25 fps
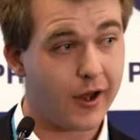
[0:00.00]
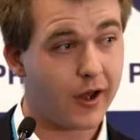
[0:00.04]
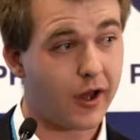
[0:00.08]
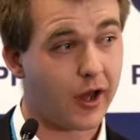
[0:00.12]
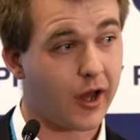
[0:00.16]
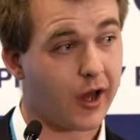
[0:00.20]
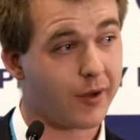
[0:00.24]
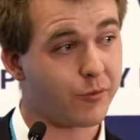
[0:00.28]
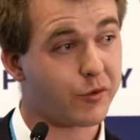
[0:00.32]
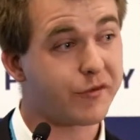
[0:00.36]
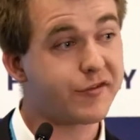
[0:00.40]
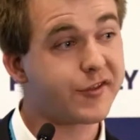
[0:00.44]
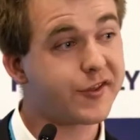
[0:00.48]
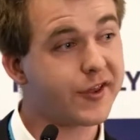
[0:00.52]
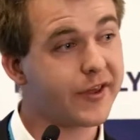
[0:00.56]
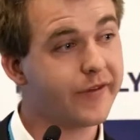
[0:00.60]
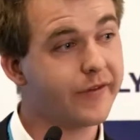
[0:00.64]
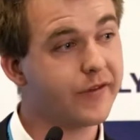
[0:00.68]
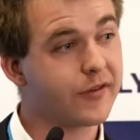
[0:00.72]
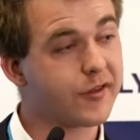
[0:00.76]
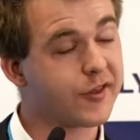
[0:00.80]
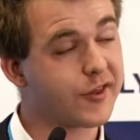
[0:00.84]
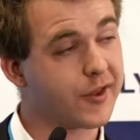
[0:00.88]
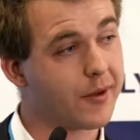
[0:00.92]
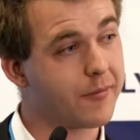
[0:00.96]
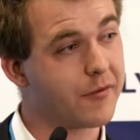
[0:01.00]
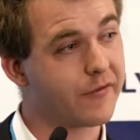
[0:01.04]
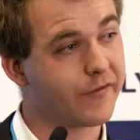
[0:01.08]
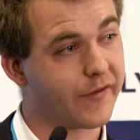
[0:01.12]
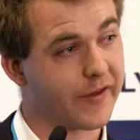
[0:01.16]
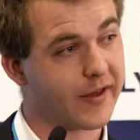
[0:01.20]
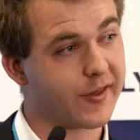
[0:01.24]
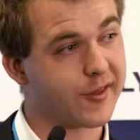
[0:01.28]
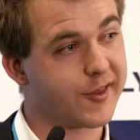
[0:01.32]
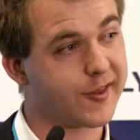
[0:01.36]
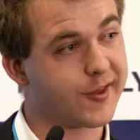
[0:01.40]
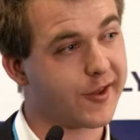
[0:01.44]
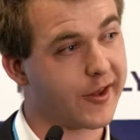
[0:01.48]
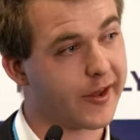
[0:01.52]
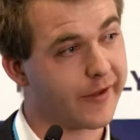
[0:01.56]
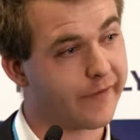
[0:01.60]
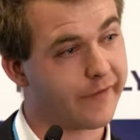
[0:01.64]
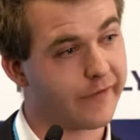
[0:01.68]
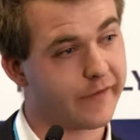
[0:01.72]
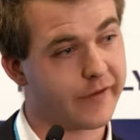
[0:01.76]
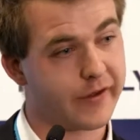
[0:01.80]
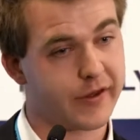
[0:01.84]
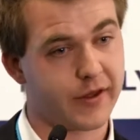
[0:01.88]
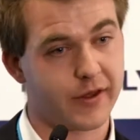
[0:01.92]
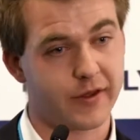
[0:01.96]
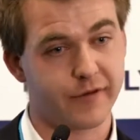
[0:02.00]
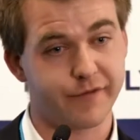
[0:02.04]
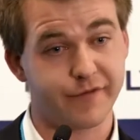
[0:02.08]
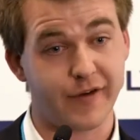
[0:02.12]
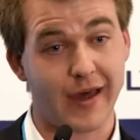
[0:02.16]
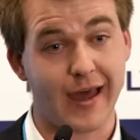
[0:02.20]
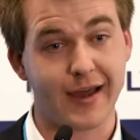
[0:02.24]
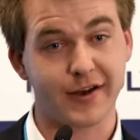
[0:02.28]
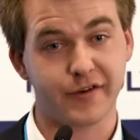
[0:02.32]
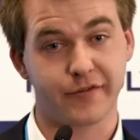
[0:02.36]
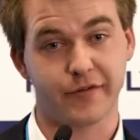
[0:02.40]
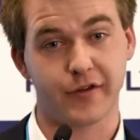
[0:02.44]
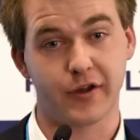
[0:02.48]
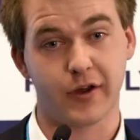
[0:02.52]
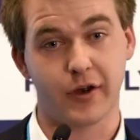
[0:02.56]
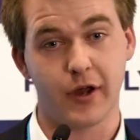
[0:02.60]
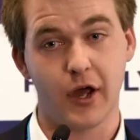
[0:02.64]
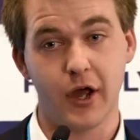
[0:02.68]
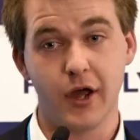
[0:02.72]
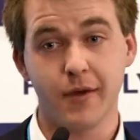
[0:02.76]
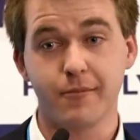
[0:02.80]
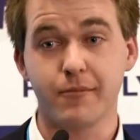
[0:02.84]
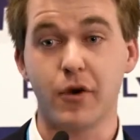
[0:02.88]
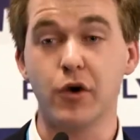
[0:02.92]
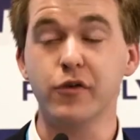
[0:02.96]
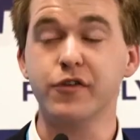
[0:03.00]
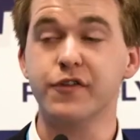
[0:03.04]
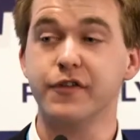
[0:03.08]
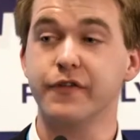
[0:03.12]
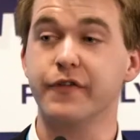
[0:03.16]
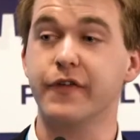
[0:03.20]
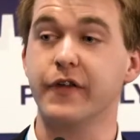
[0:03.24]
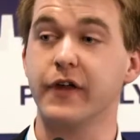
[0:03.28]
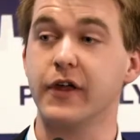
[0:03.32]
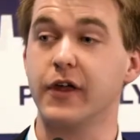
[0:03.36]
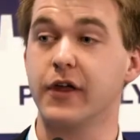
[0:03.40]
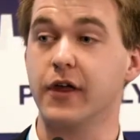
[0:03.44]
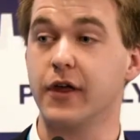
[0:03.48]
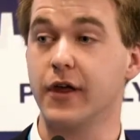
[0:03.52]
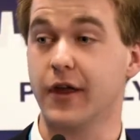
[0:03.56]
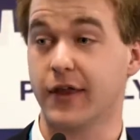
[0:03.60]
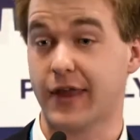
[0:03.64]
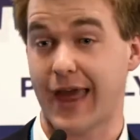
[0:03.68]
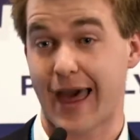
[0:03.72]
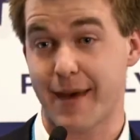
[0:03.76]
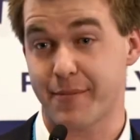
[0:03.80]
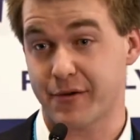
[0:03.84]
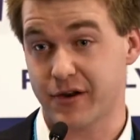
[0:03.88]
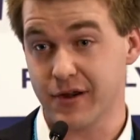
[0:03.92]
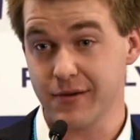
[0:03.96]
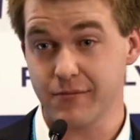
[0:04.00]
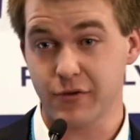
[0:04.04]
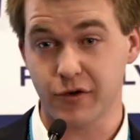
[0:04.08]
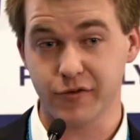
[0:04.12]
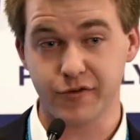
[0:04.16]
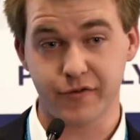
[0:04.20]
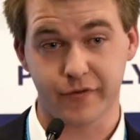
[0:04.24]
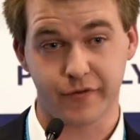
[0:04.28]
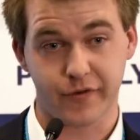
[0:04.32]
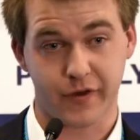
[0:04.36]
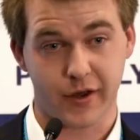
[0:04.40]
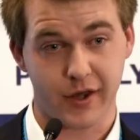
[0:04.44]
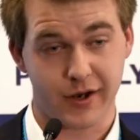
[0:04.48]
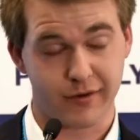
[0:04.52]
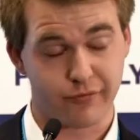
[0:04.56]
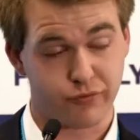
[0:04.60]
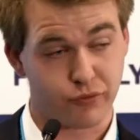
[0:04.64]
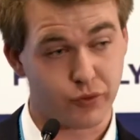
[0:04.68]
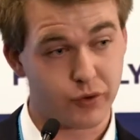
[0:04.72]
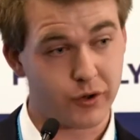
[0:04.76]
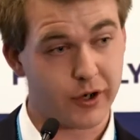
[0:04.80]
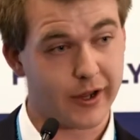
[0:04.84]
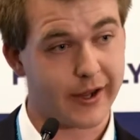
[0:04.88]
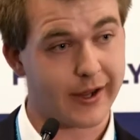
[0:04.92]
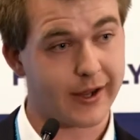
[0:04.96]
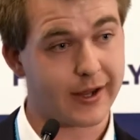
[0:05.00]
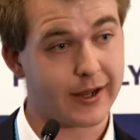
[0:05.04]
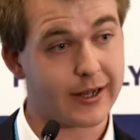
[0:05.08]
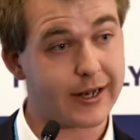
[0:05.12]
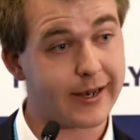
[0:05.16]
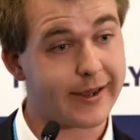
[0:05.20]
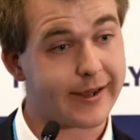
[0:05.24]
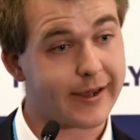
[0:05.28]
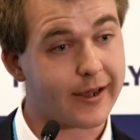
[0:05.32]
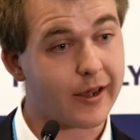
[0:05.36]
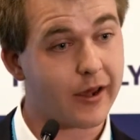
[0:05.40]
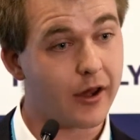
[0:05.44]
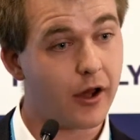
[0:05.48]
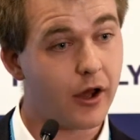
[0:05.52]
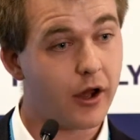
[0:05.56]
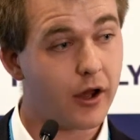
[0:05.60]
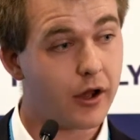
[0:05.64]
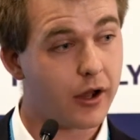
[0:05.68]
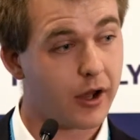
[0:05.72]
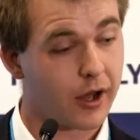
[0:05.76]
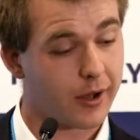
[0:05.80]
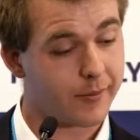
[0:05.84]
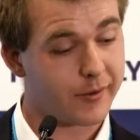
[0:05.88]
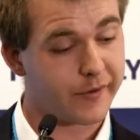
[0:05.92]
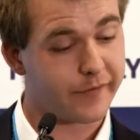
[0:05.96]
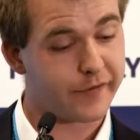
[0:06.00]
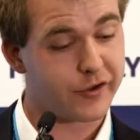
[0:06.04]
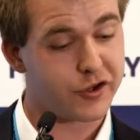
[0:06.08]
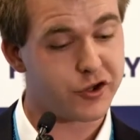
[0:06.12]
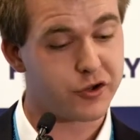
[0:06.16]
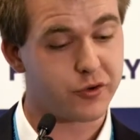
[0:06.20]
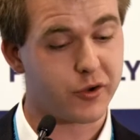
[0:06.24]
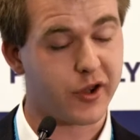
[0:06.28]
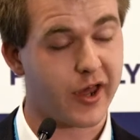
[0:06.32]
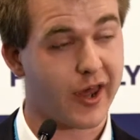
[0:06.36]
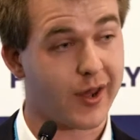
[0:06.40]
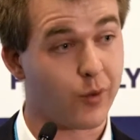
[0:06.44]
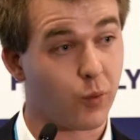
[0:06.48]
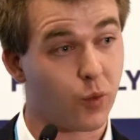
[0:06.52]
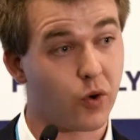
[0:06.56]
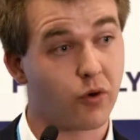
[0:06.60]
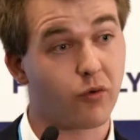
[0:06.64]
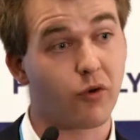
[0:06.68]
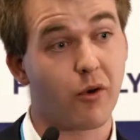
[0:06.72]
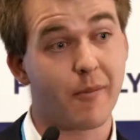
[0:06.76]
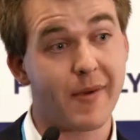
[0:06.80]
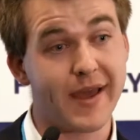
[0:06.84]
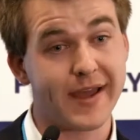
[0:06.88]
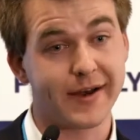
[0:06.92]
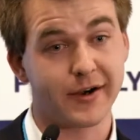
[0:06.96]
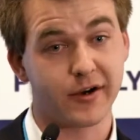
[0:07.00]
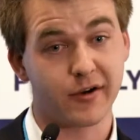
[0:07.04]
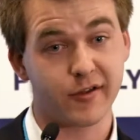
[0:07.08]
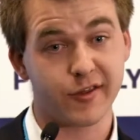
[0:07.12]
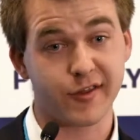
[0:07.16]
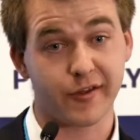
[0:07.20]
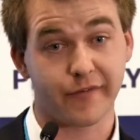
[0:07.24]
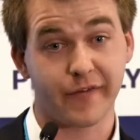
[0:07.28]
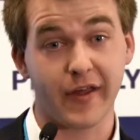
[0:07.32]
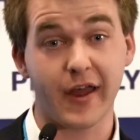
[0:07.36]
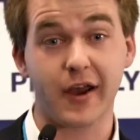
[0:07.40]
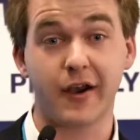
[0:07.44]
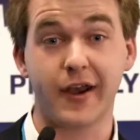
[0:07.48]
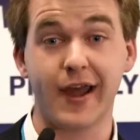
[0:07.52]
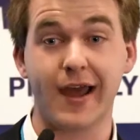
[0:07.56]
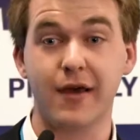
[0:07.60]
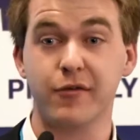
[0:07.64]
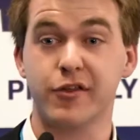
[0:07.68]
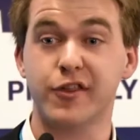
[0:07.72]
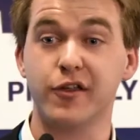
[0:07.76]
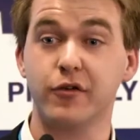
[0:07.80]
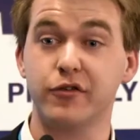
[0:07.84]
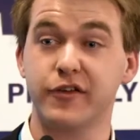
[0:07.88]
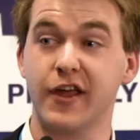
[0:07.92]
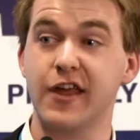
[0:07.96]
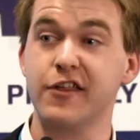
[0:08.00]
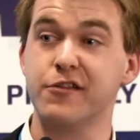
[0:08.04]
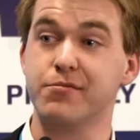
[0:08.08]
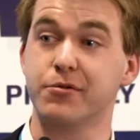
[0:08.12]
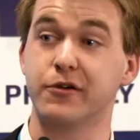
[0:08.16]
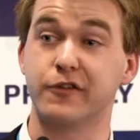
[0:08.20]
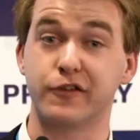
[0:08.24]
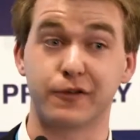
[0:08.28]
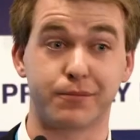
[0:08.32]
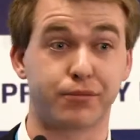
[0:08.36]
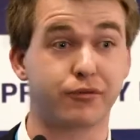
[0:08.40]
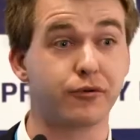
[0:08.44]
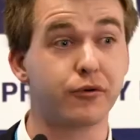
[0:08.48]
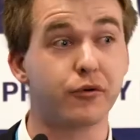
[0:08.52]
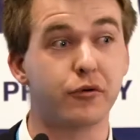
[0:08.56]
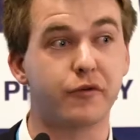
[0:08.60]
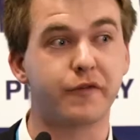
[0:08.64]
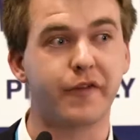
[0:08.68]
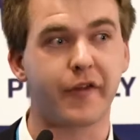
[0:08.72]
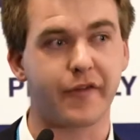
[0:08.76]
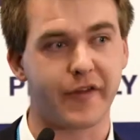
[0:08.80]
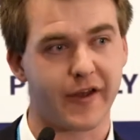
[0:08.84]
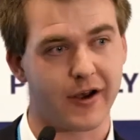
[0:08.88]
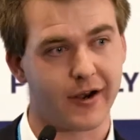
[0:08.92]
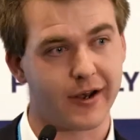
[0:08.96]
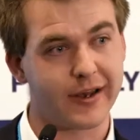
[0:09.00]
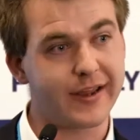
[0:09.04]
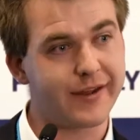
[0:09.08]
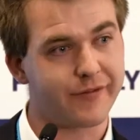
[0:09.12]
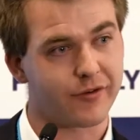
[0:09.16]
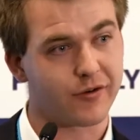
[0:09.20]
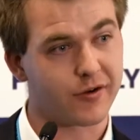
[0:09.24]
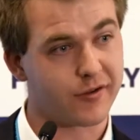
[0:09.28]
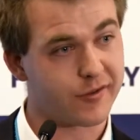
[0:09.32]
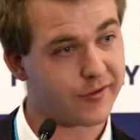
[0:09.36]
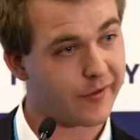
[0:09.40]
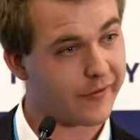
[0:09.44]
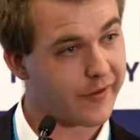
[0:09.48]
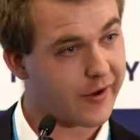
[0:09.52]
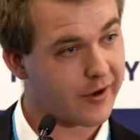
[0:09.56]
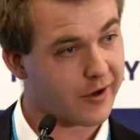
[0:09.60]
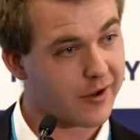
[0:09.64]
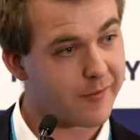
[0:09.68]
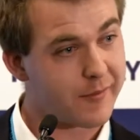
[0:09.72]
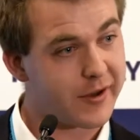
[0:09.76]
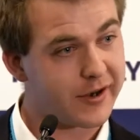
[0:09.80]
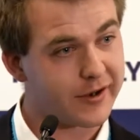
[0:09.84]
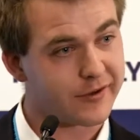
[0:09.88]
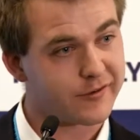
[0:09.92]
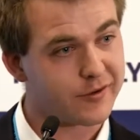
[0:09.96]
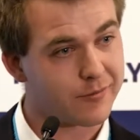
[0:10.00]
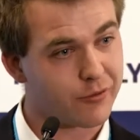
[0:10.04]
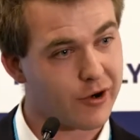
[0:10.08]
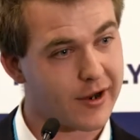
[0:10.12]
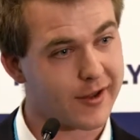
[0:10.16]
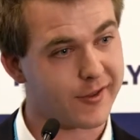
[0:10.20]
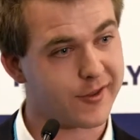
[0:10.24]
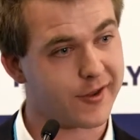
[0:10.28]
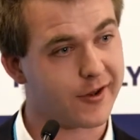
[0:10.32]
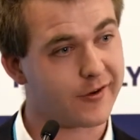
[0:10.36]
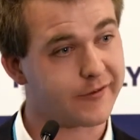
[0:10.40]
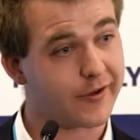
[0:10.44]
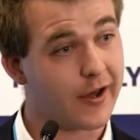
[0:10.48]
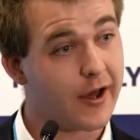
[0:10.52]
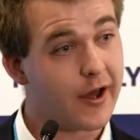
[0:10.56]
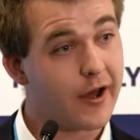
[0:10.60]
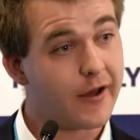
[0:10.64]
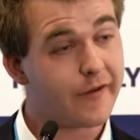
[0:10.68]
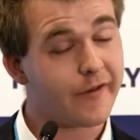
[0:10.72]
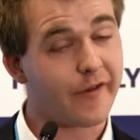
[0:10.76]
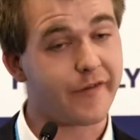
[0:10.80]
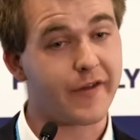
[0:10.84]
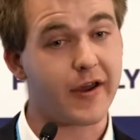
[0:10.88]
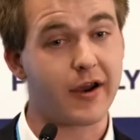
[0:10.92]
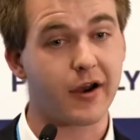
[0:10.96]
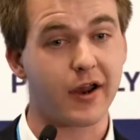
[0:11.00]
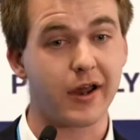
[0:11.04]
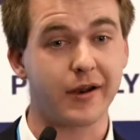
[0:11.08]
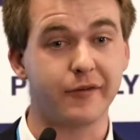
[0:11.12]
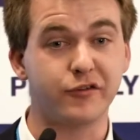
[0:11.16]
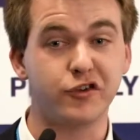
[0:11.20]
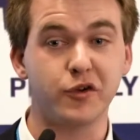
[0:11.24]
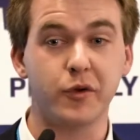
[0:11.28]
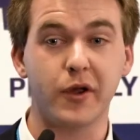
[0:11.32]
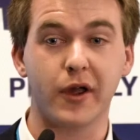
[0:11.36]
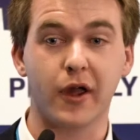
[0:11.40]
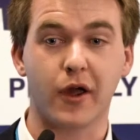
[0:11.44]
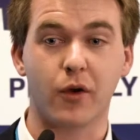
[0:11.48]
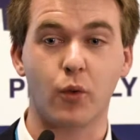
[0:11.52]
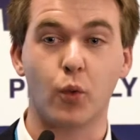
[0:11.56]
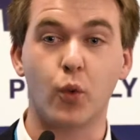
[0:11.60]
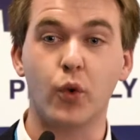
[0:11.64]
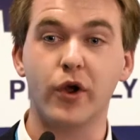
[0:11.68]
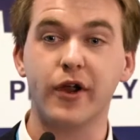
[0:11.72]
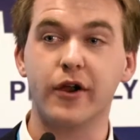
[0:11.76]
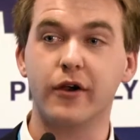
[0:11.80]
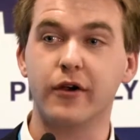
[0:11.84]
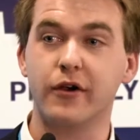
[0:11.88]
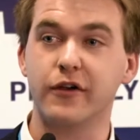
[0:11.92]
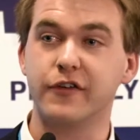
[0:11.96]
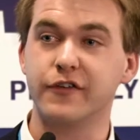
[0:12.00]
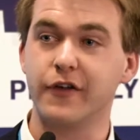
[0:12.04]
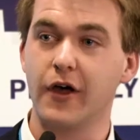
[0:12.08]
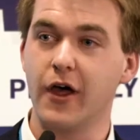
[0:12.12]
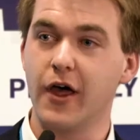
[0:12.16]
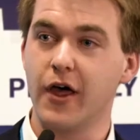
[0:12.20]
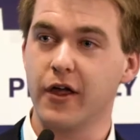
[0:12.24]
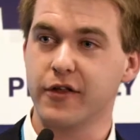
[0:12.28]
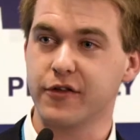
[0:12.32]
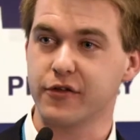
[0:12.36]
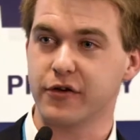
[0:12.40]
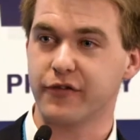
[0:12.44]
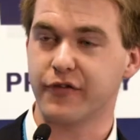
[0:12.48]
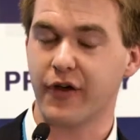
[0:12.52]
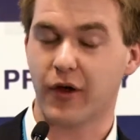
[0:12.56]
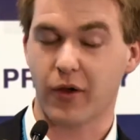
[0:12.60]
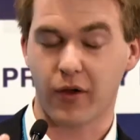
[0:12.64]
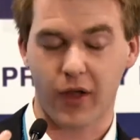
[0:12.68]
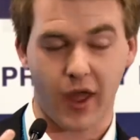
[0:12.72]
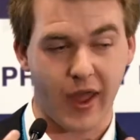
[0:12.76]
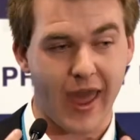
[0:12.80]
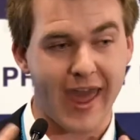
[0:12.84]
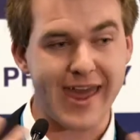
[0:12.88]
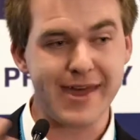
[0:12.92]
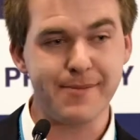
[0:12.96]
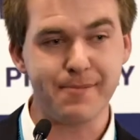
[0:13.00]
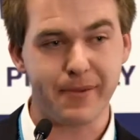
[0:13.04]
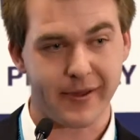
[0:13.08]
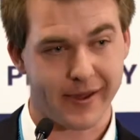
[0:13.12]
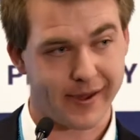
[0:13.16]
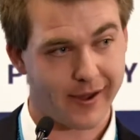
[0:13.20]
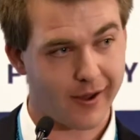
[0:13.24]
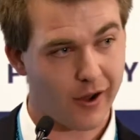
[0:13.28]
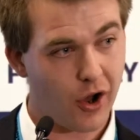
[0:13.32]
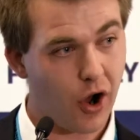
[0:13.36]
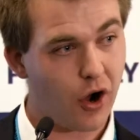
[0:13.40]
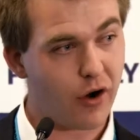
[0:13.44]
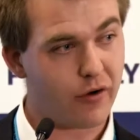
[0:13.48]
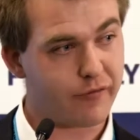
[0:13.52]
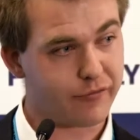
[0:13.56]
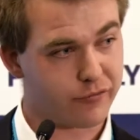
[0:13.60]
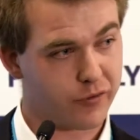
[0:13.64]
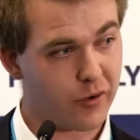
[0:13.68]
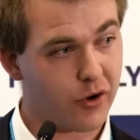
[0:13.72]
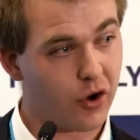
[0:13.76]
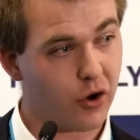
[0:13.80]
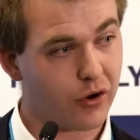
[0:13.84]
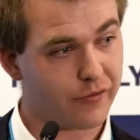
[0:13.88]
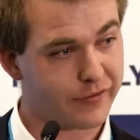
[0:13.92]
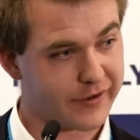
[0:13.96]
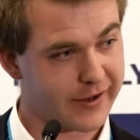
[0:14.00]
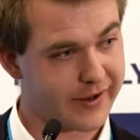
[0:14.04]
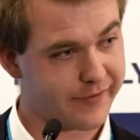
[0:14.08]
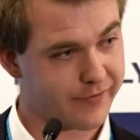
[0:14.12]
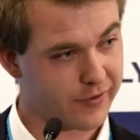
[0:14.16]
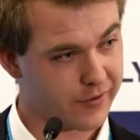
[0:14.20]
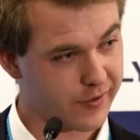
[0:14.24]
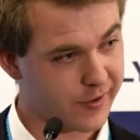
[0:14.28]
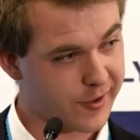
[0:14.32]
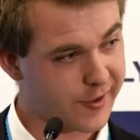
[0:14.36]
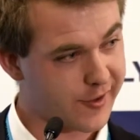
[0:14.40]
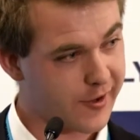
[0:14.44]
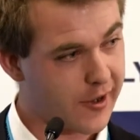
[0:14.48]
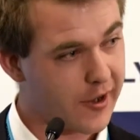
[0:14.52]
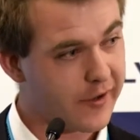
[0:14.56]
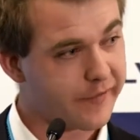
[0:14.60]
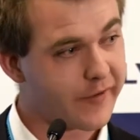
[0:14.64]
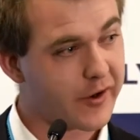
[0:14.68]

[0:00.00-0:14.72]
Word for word: Uh, we've seen some of this in the fact that most of the cabinet, most of the kind of ruling clique um, in the UK were Remainers, and they are now so desperate to prove that they're leavers, that they're committed to Brexit, that they're kind of doing a weird sort of aping of, of leavers.